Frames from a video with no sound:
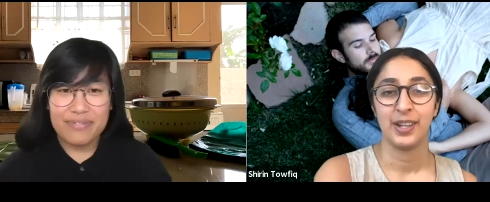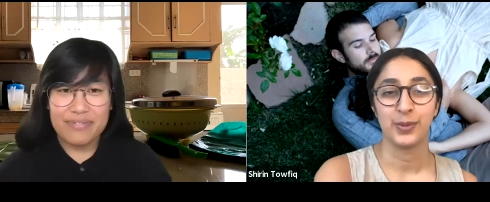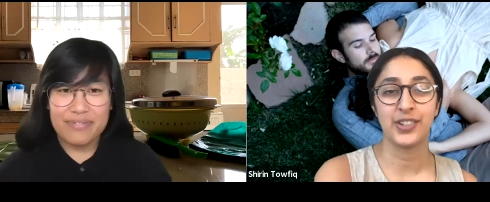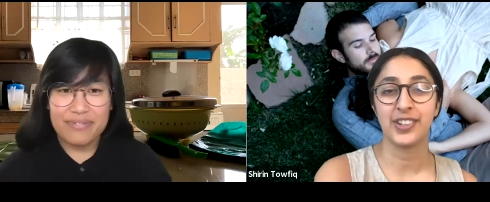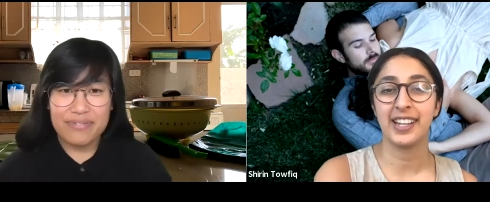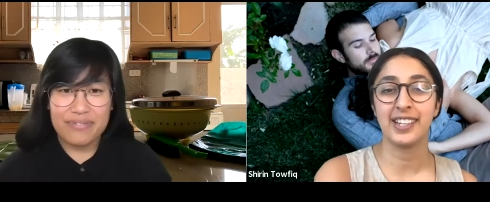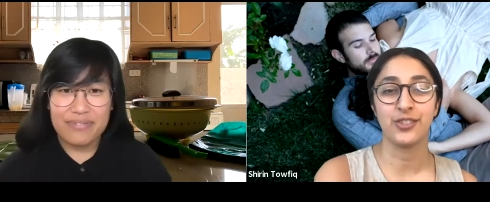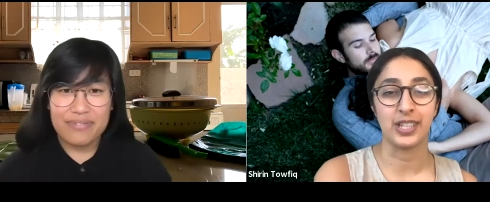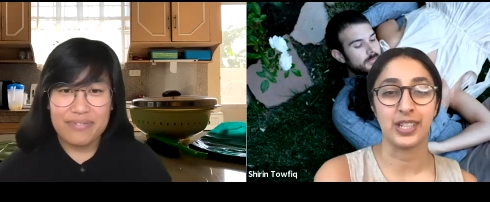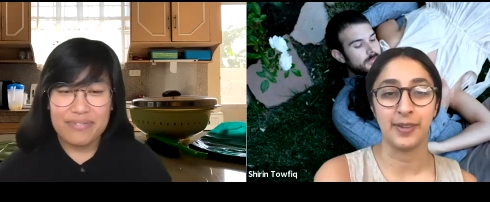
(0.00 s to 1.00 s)
Speaker 1: Recreating a
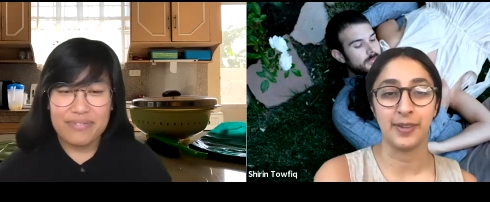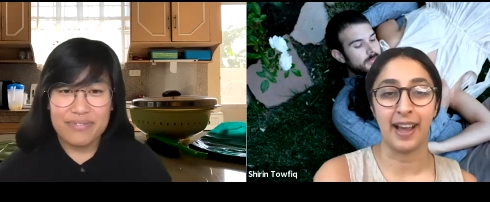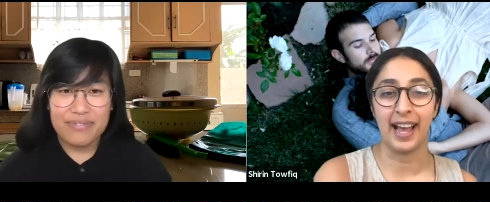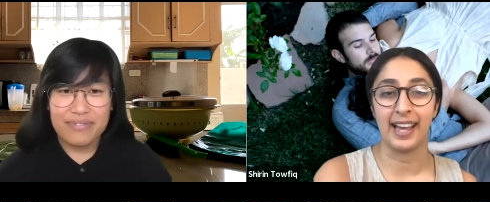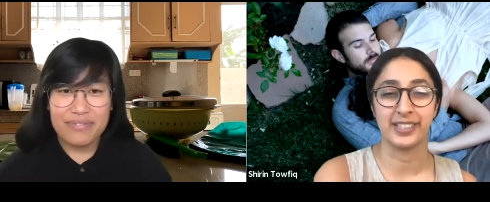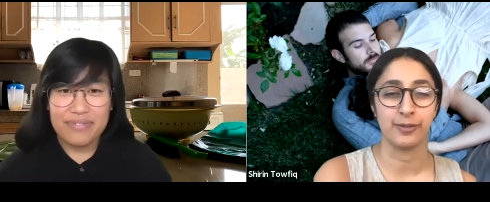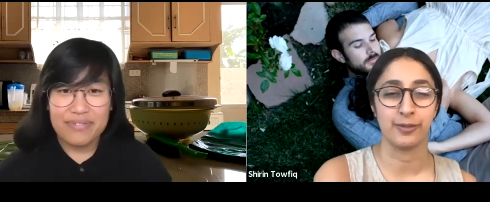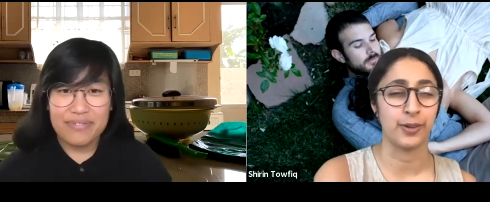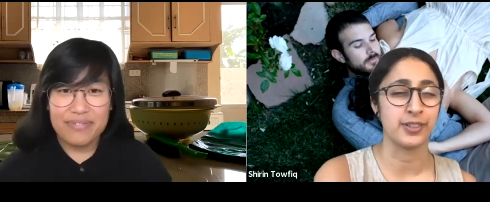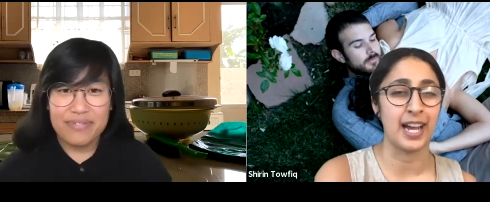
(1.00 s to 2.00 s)
dream you had as a
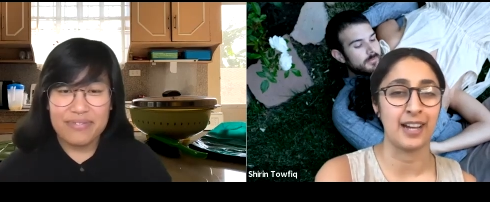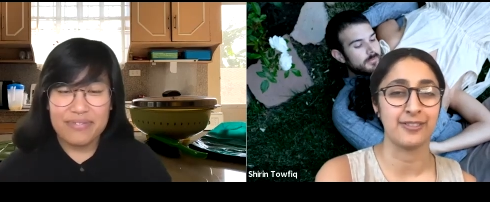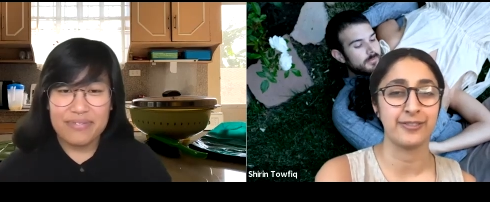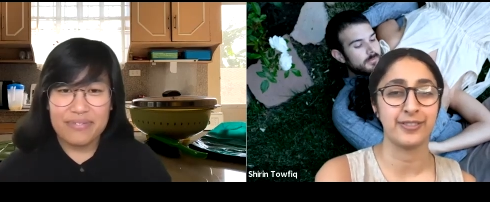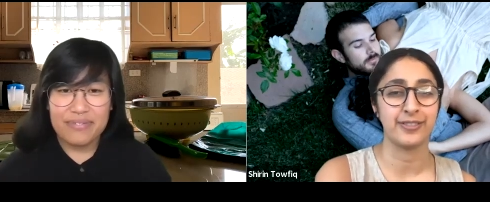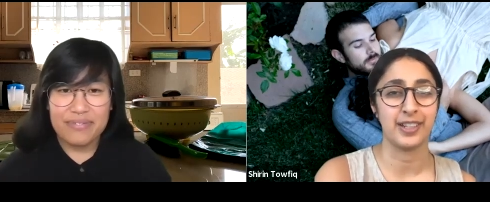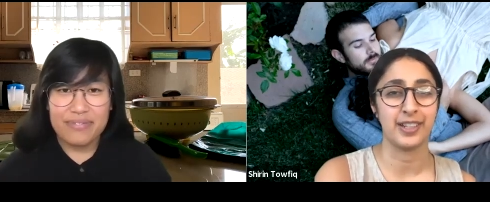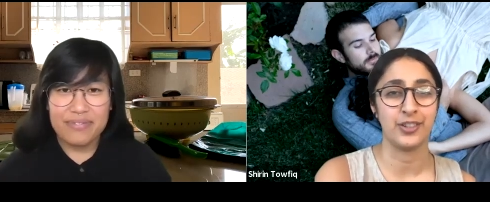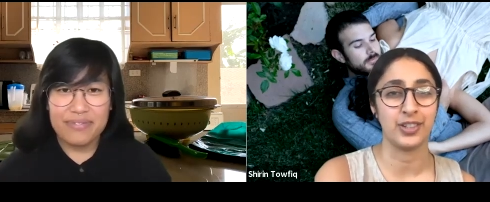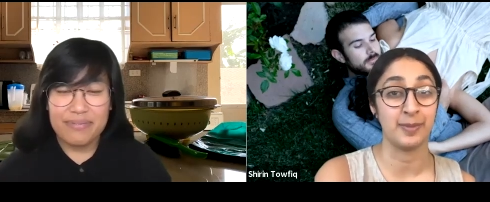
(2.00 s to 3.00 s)
photograph, a
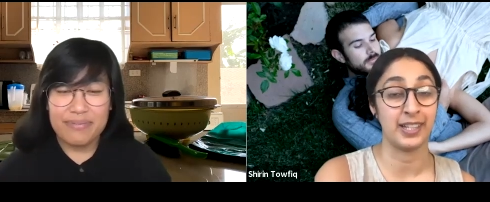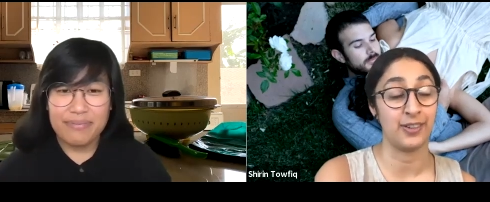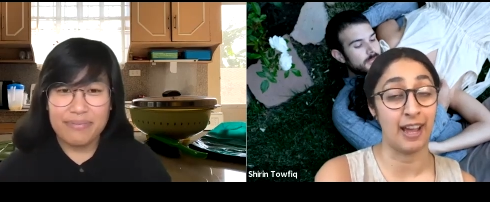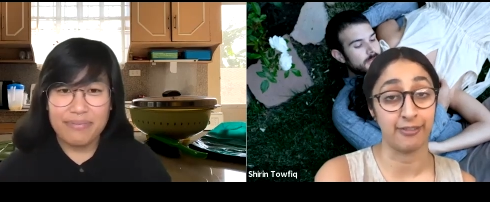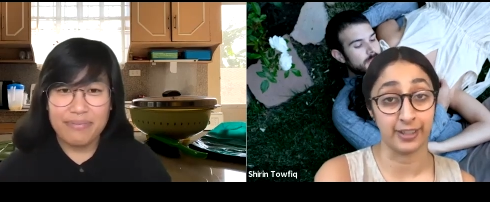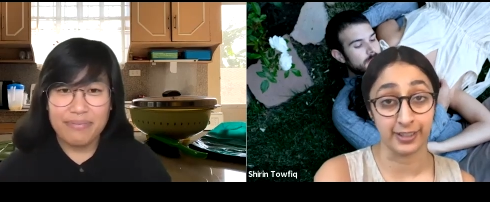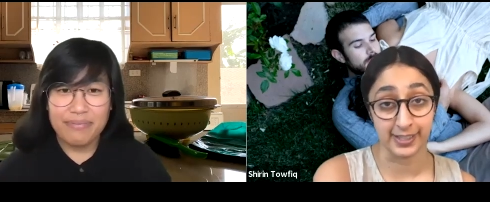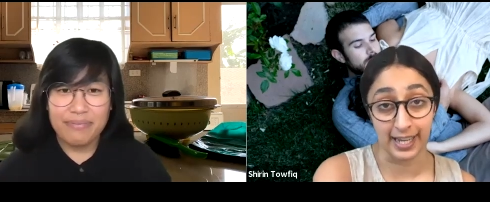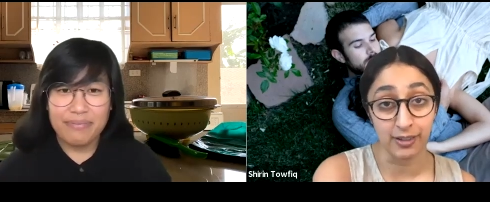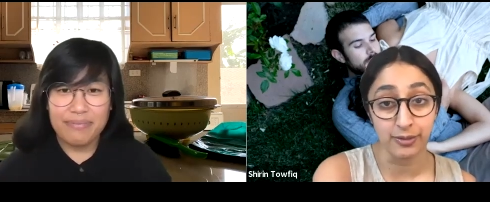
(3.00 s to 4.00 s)
dream that you have for
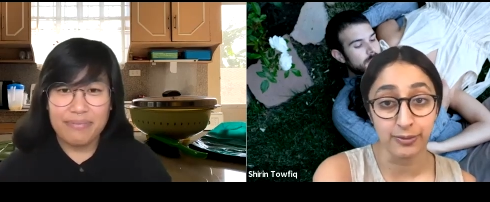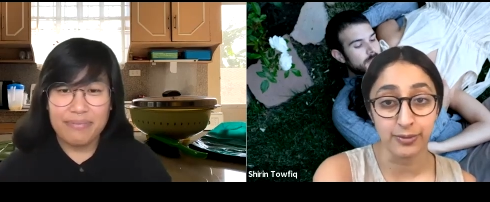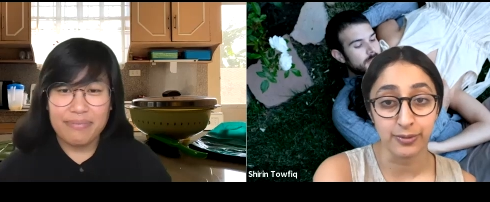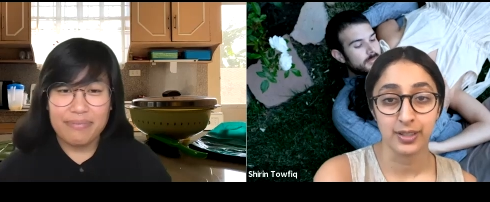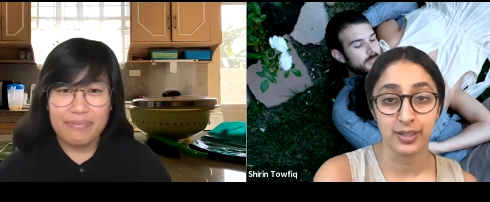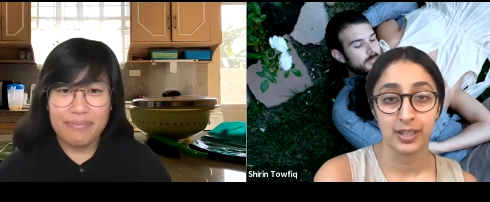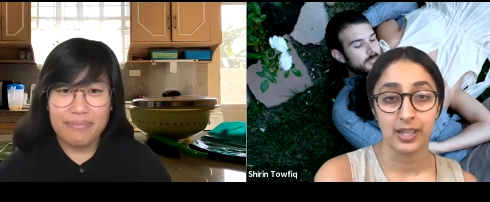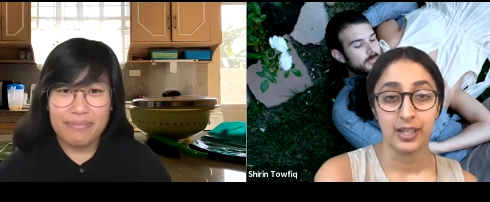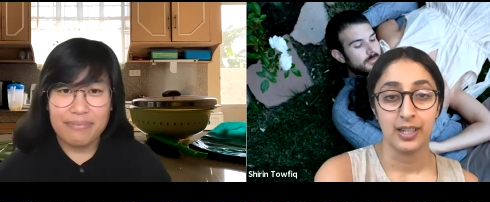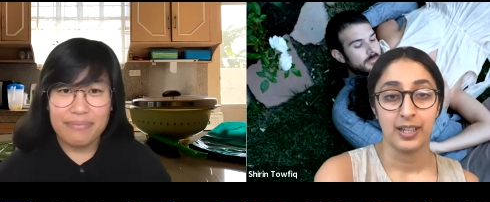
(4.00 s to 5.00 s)
yourself,
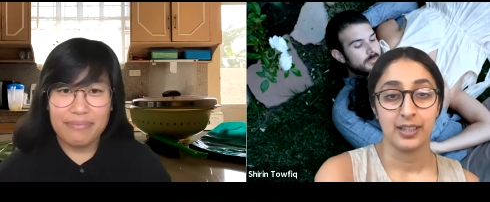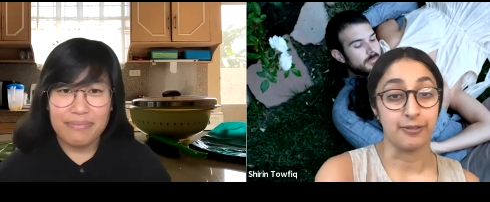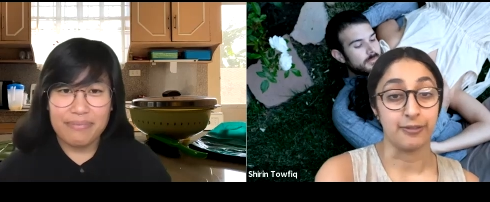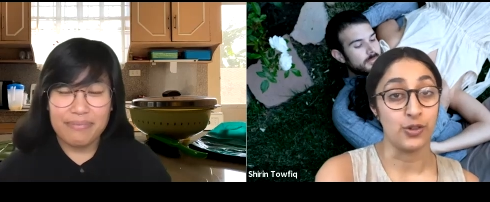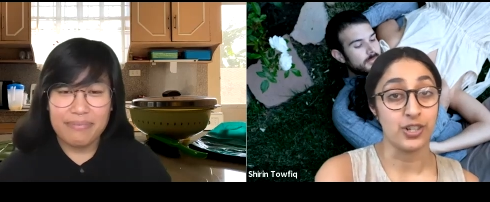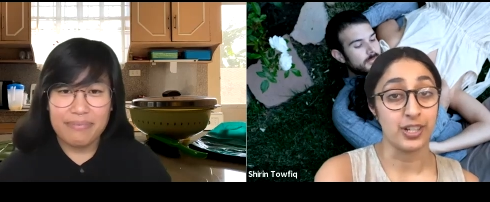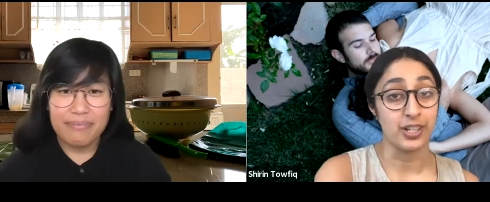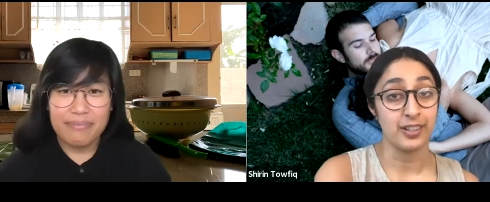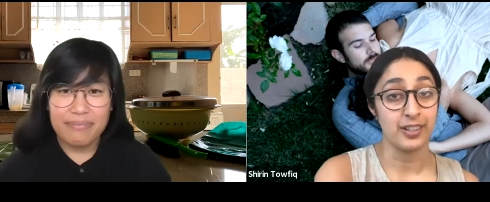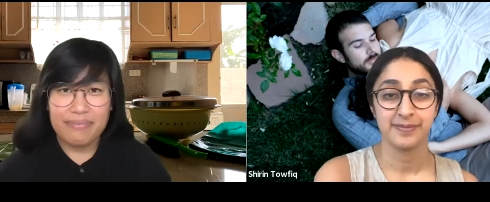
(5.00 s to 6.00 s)
the future.